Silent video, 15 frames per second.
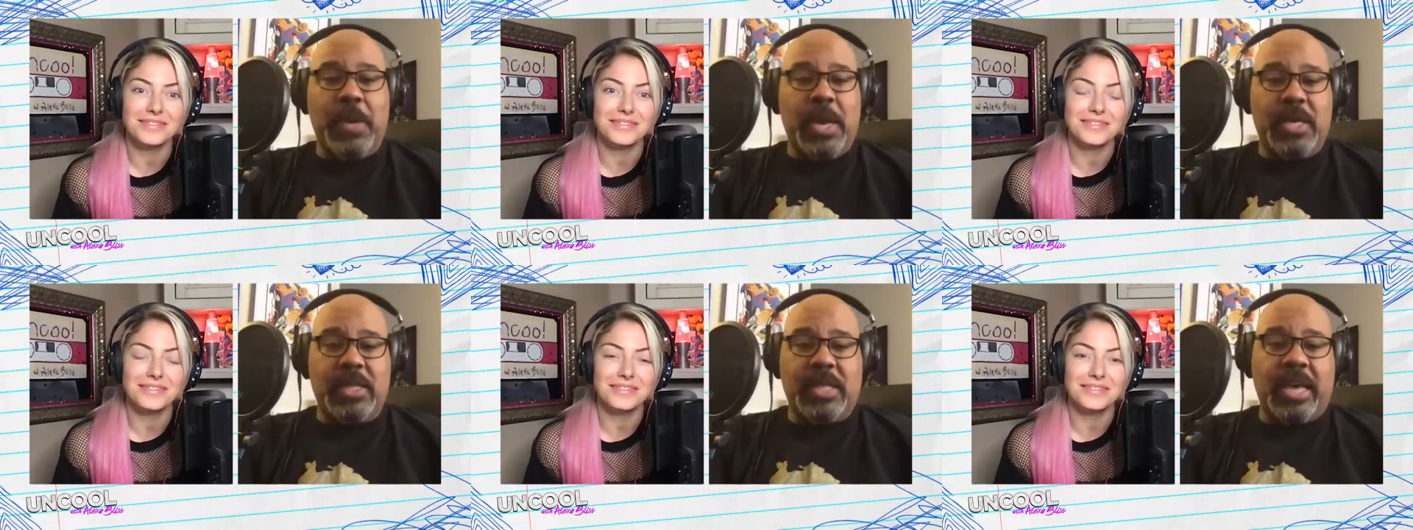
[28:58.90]

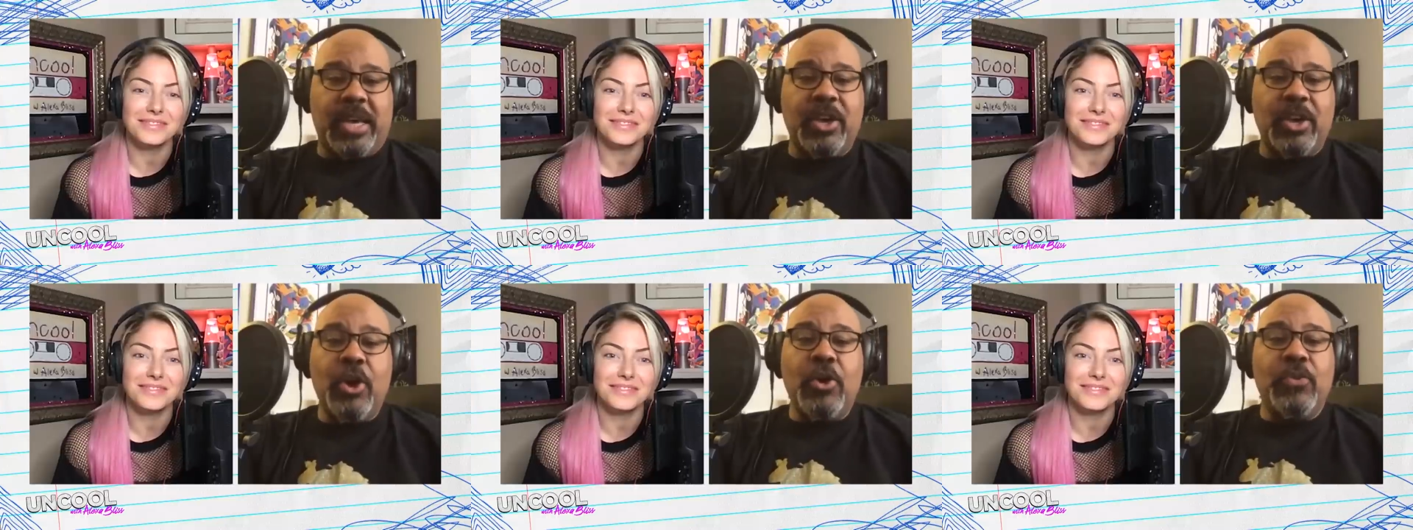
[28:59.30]
Speaker 1: way. Like
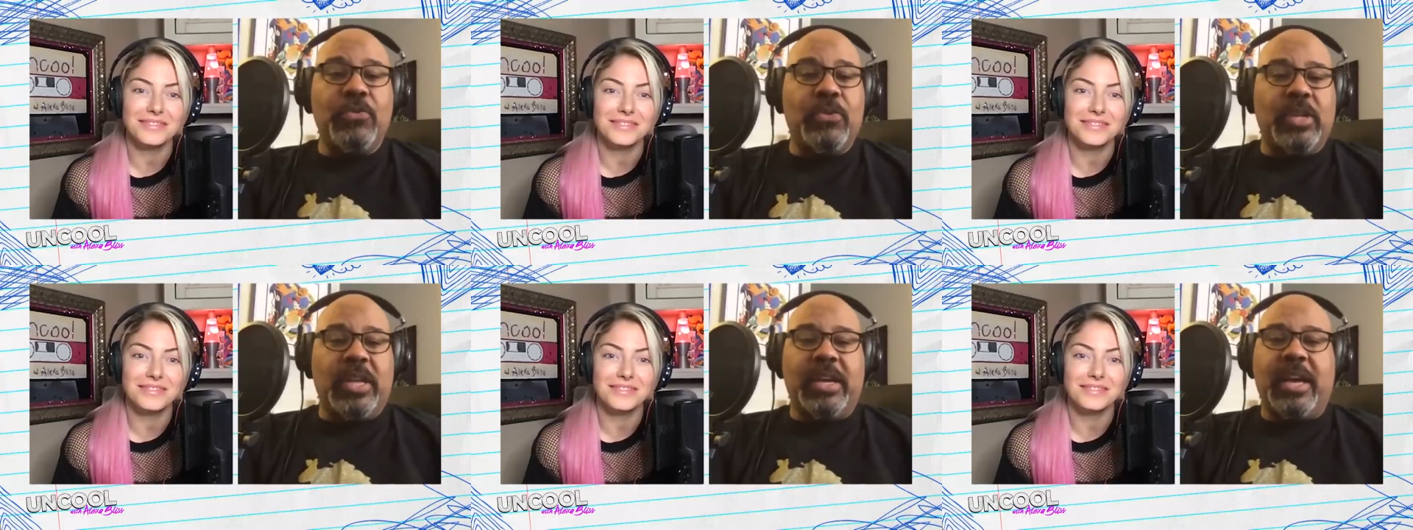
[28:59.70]
for
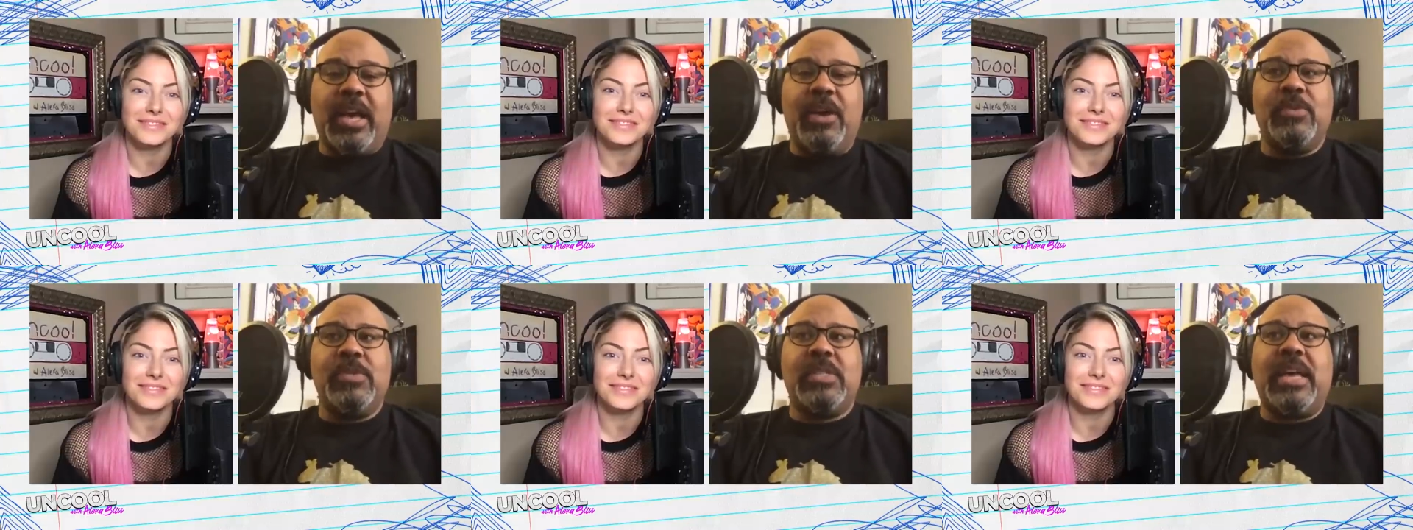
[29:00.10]
like I
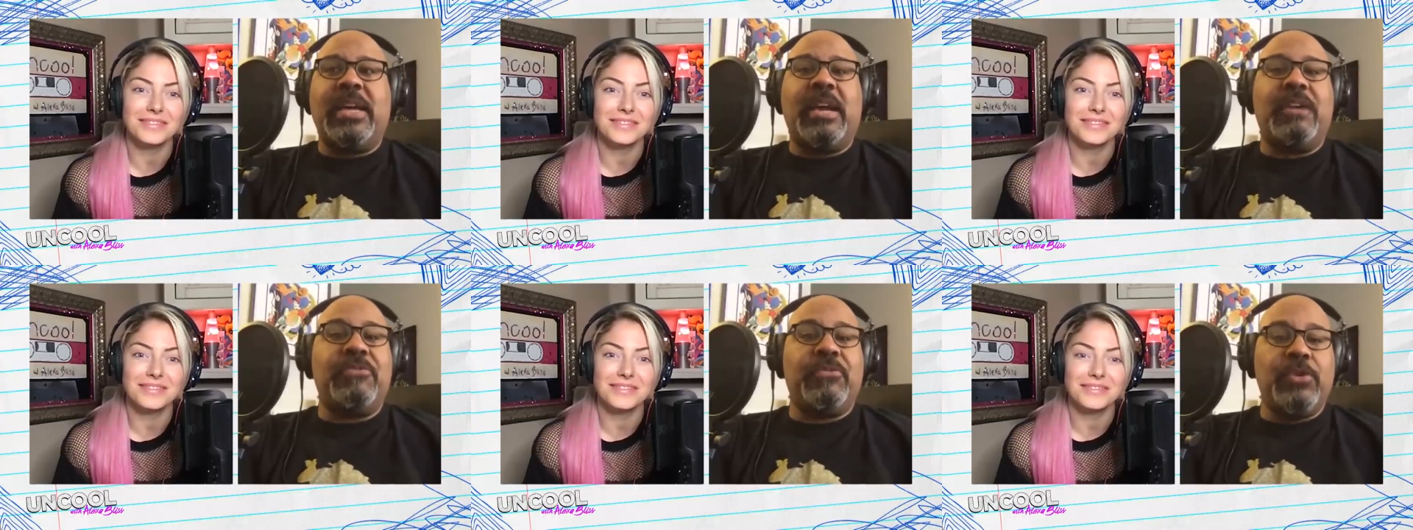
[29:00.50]
was I
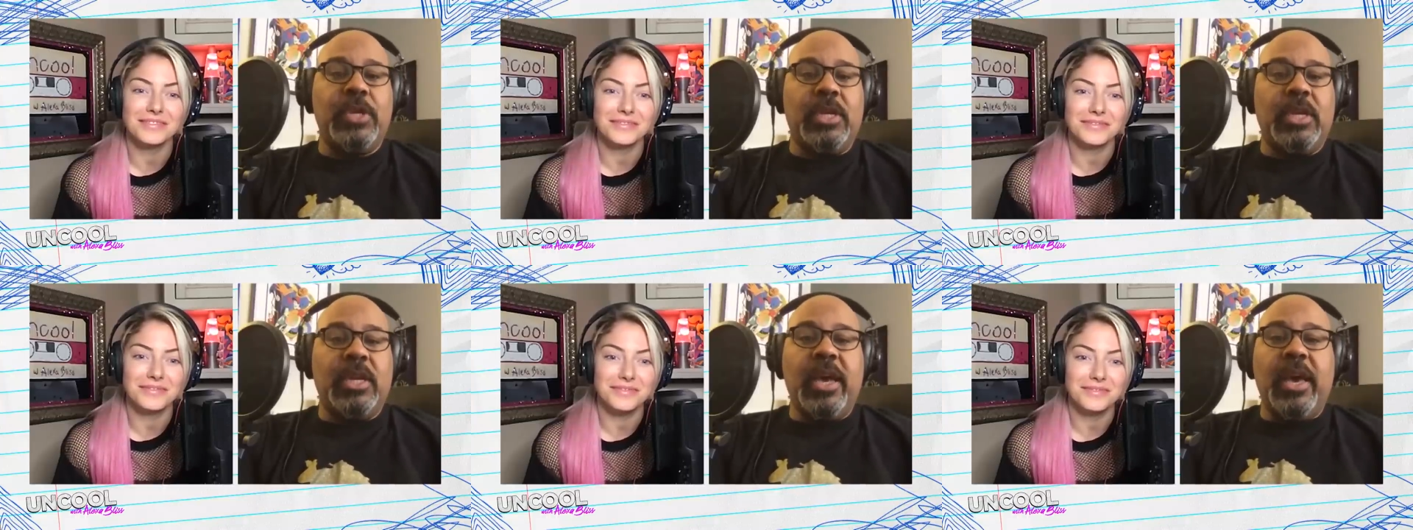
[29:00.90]
got
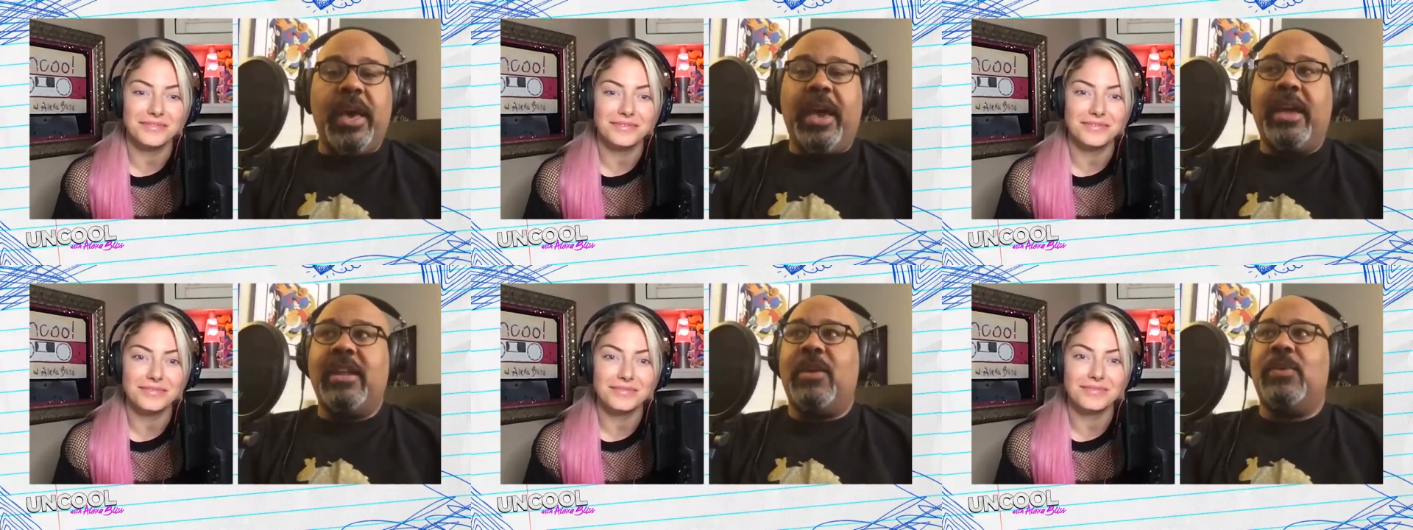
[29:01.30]
free
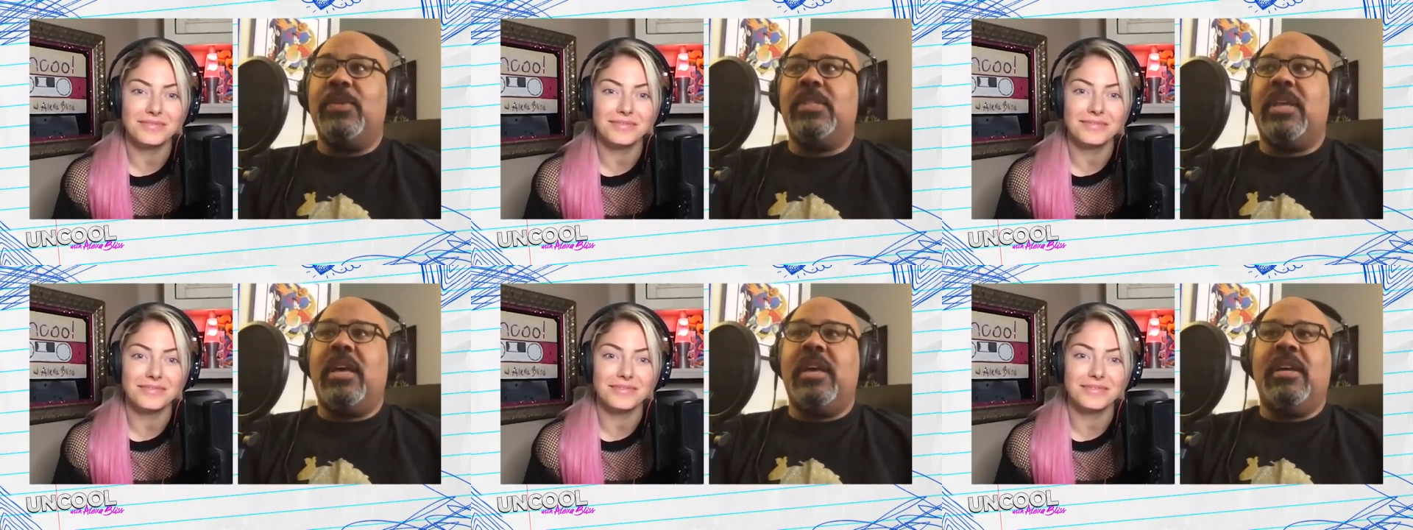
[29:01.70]
and I was
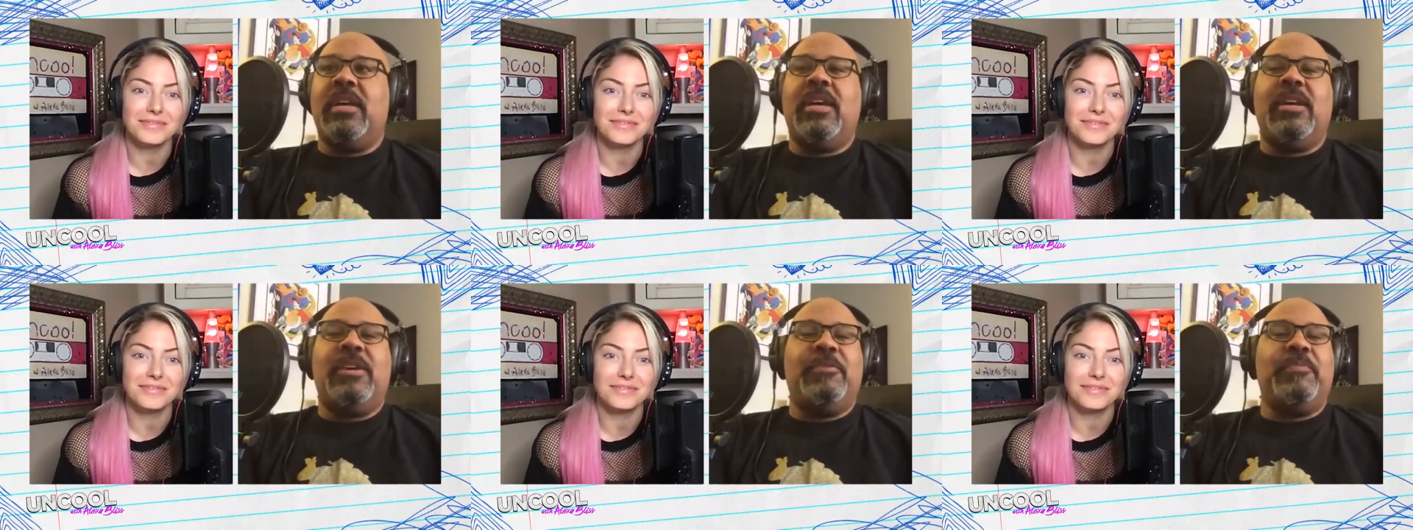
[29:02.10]
like
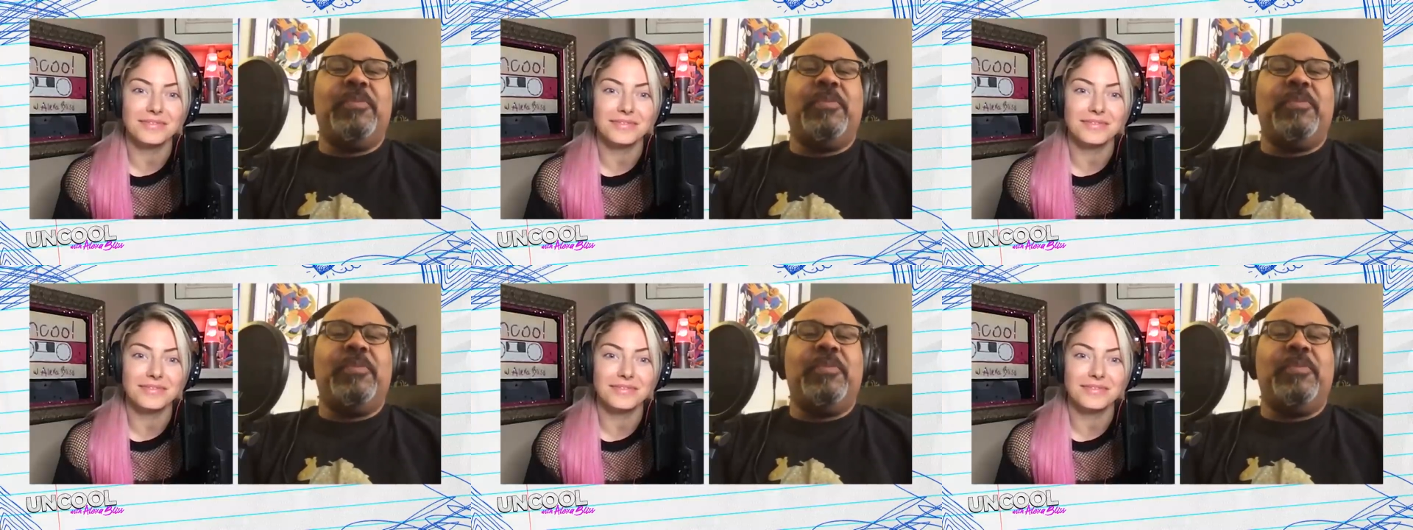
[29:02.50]
um,